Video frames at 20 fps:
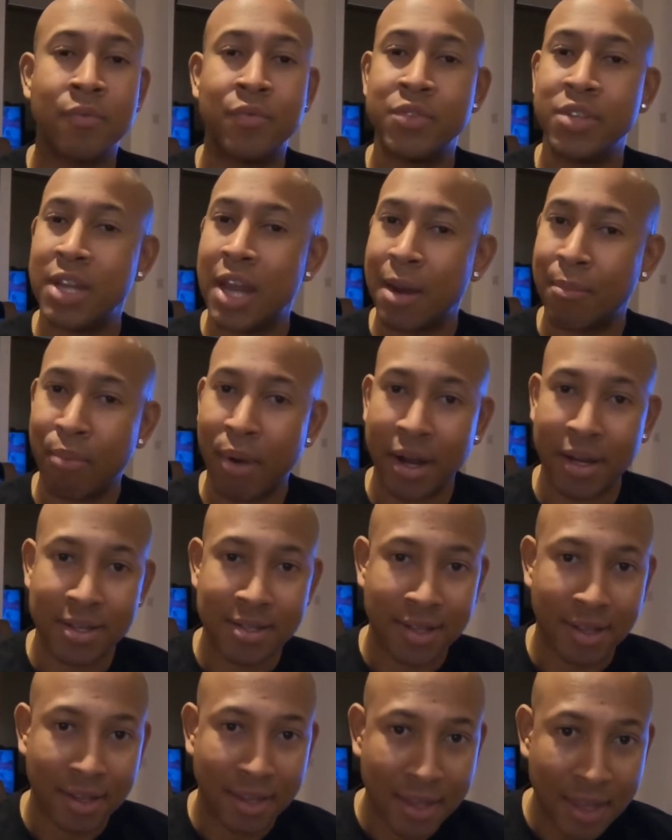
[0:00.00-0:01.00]
did not practice
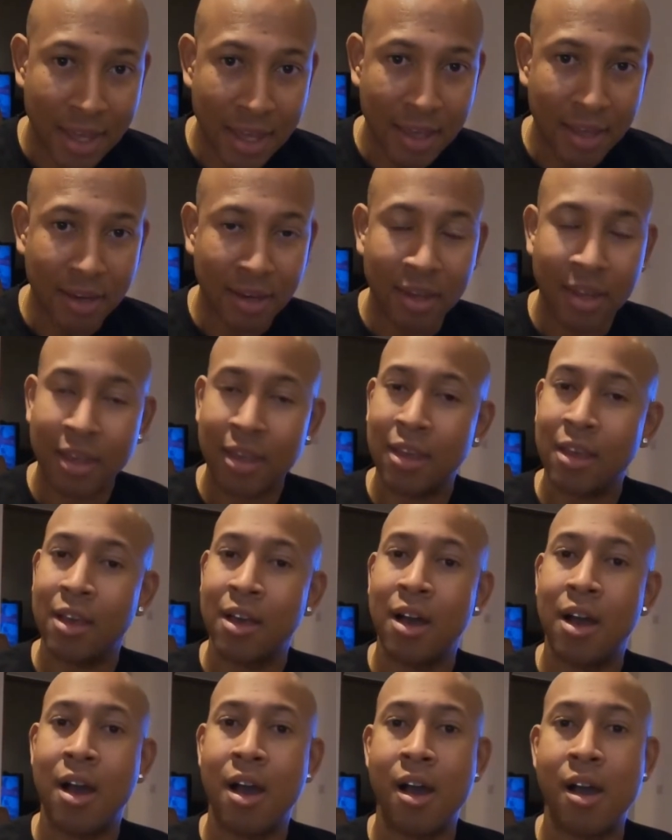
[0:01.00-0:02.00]
again.
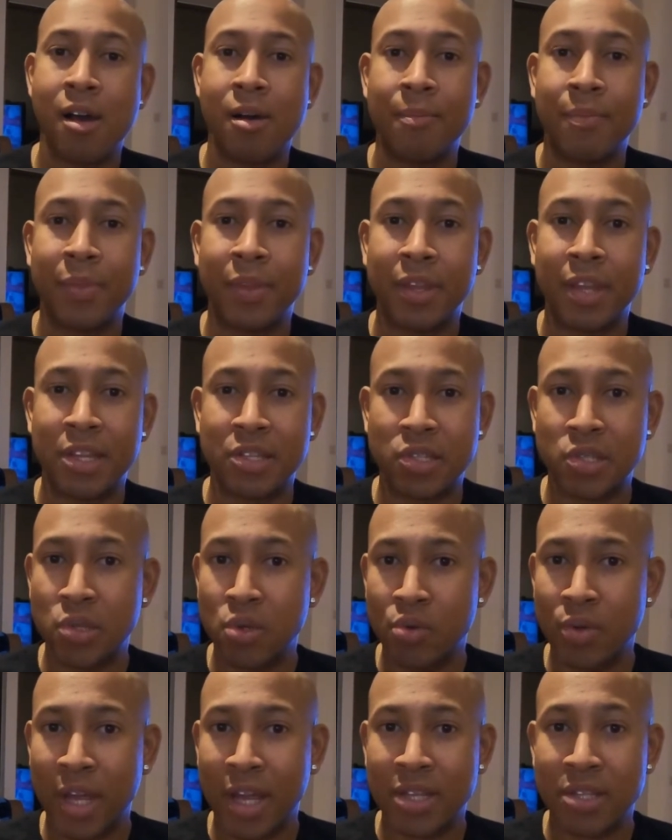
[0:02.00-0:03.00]
Um, that's
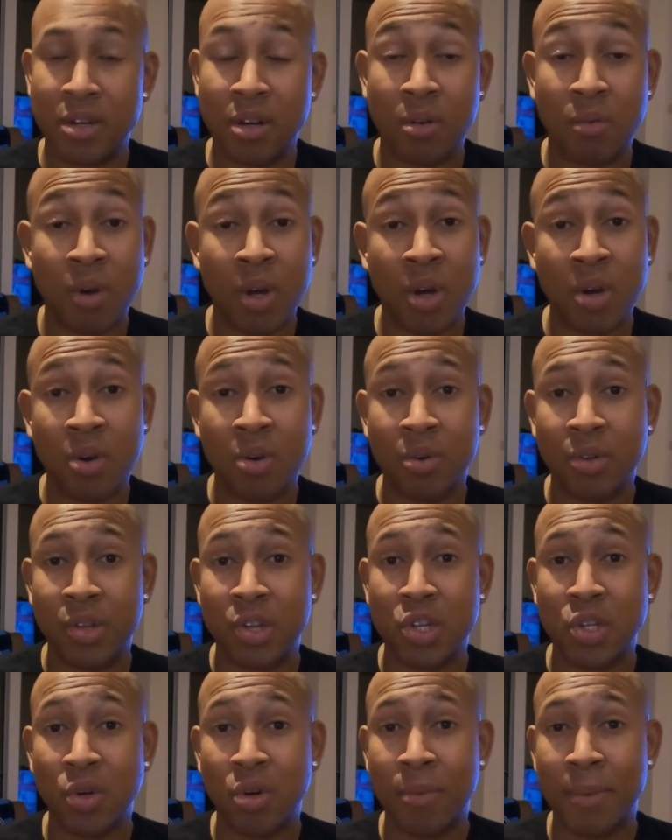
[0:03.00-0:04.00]
two days in a row. They're
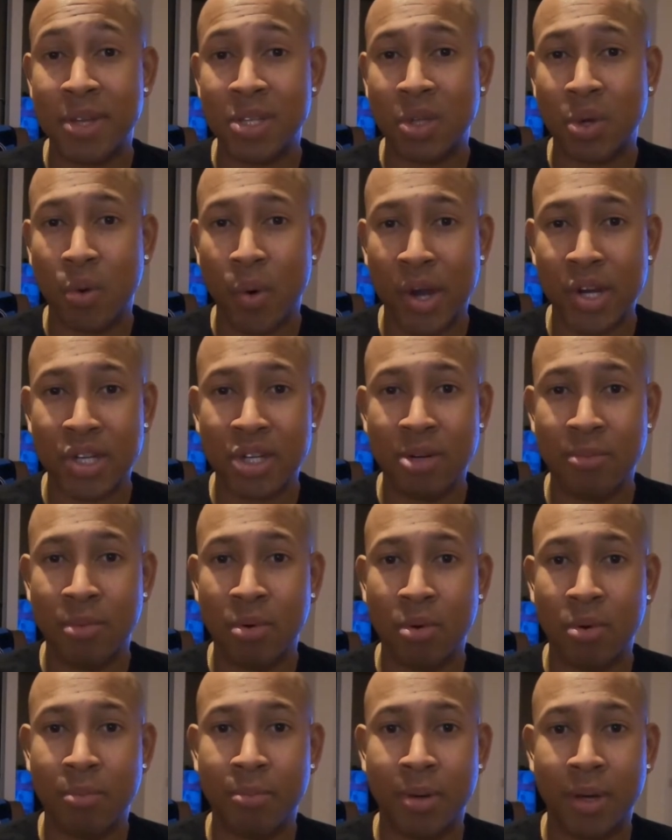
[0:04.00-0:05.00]
showing him as
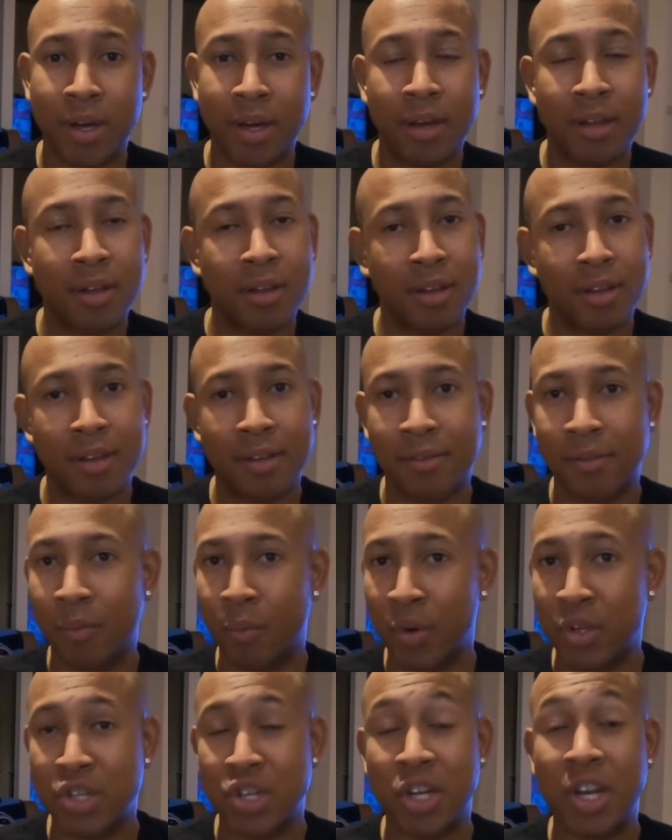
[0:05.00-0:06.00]
questionable, but
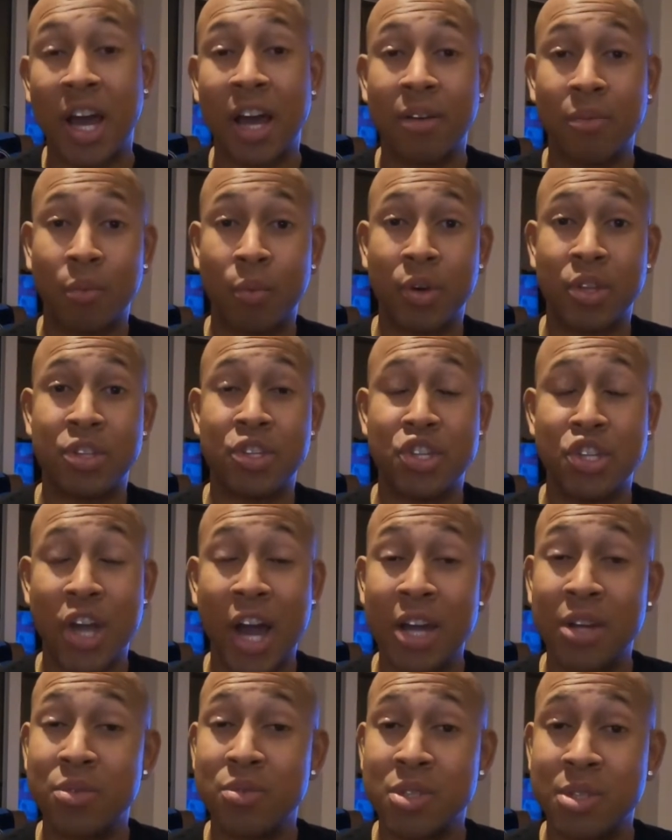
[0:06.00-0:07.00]
with John with
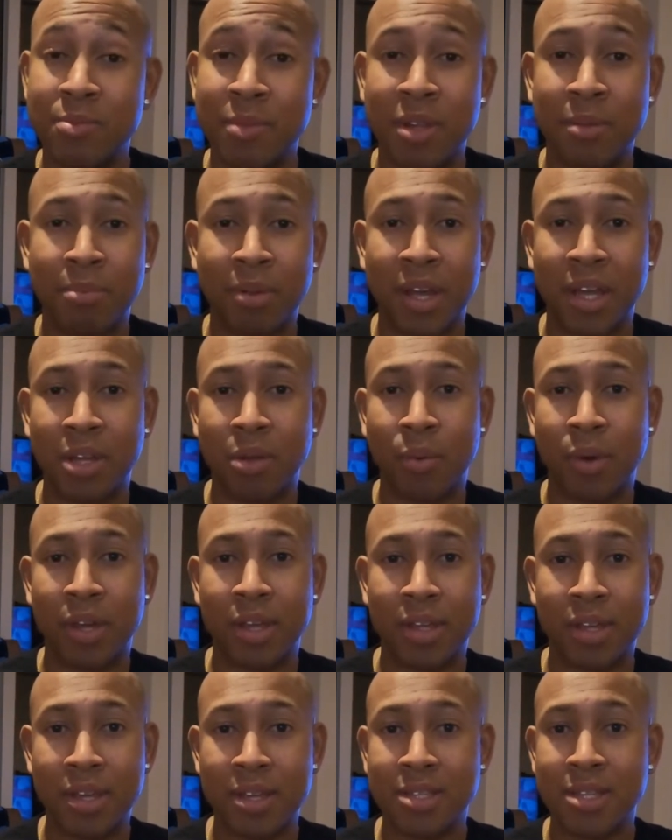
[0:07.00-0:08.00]
Jonnu Smith playing the way
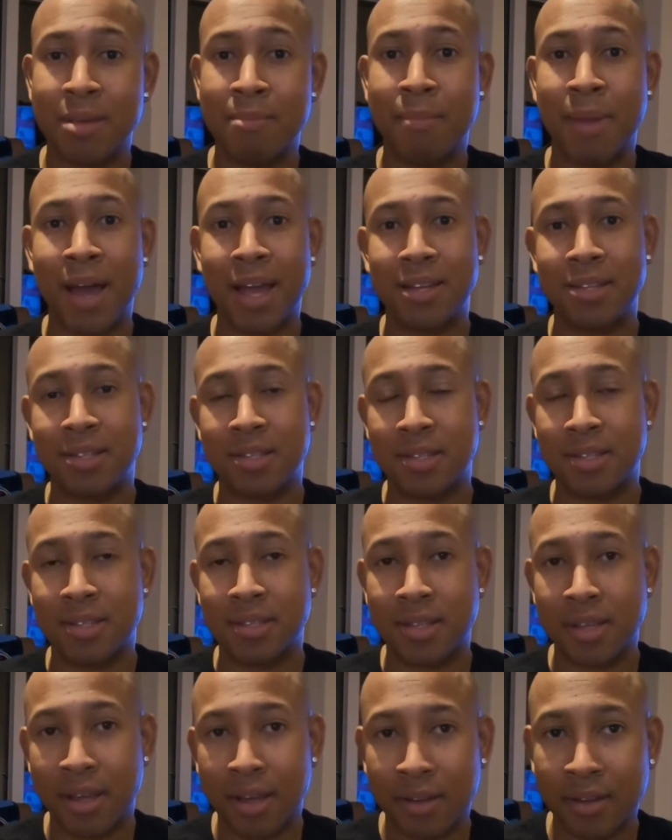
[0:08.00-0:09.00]
he is, he might just
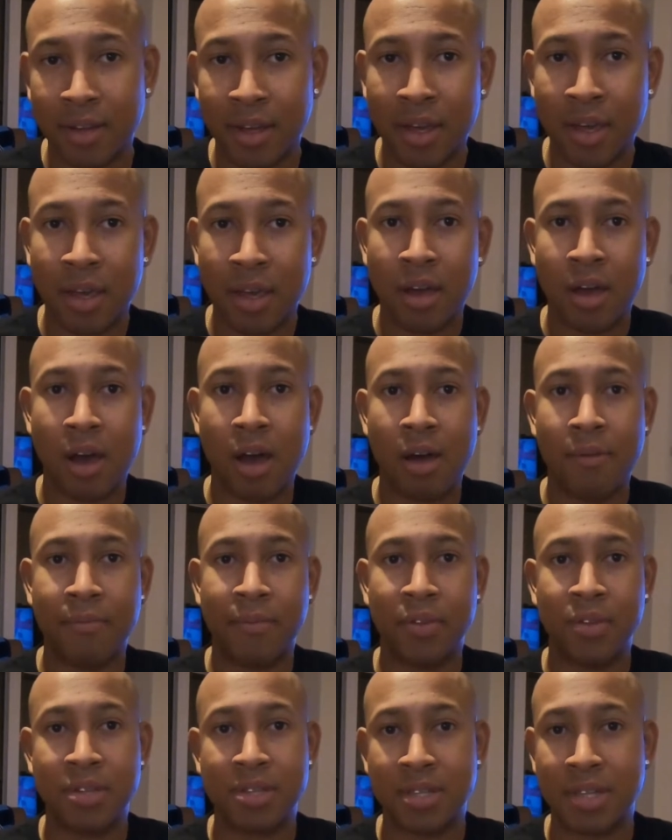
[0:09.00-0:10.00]
sit um, for
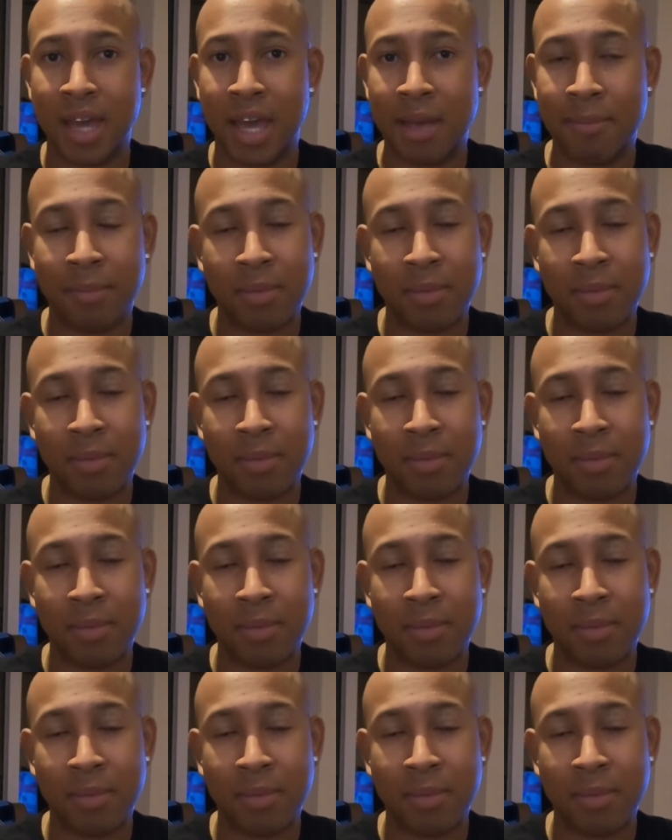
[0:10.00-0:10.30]
this game.